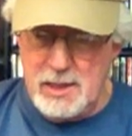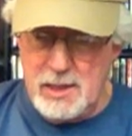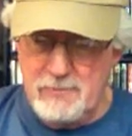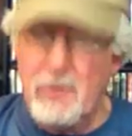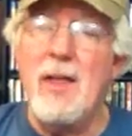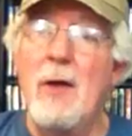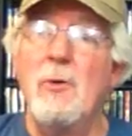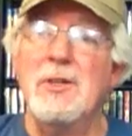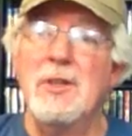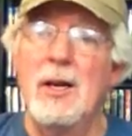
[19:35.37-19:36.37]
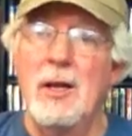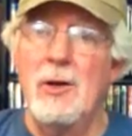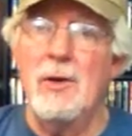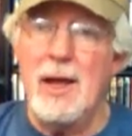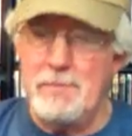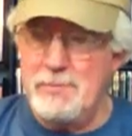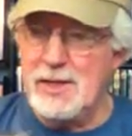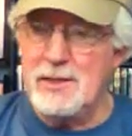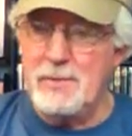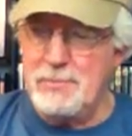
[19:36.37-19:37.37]
And for that reason alone, I
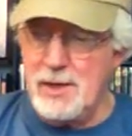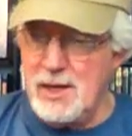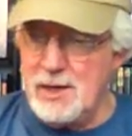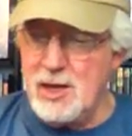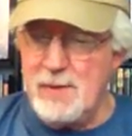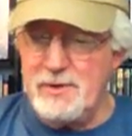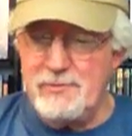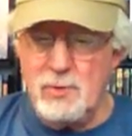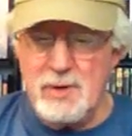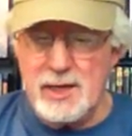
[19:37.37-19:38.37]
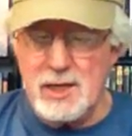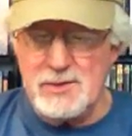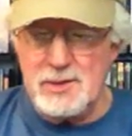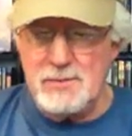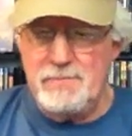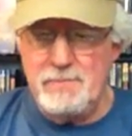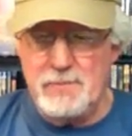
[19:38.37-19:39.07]
picked up a copy for my cousin.